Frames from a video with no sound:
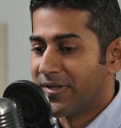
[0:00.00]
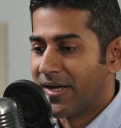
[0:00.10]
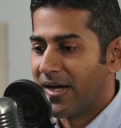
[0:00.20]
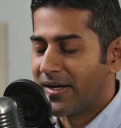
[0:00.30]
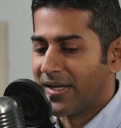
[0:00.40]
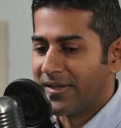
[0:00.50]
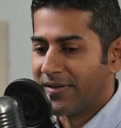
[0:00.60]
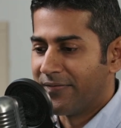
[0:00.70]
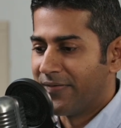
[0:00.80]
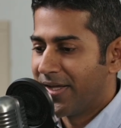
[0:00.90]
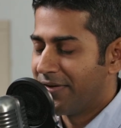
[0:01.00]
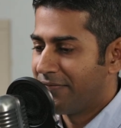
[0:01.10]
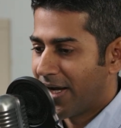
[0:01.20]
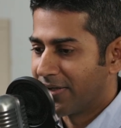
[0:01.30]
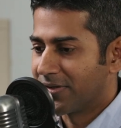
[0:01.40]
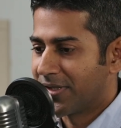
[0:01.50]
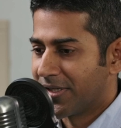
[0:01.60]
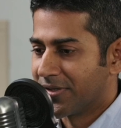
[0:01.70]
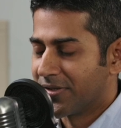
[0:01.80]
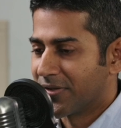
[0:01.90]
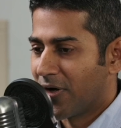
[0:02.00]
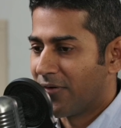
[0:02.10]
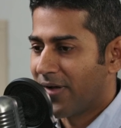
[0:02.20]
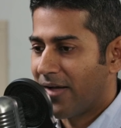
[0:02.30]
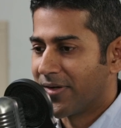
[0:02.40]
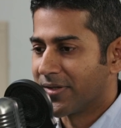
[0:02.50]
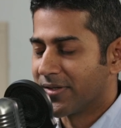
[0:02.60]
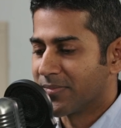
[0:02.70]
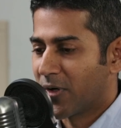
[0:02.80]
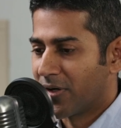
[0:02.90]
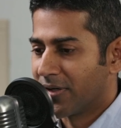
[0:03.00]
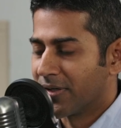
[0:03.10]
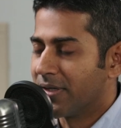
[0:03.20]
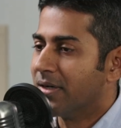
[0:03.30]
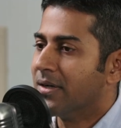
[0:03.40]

we are in the very final stages of having this product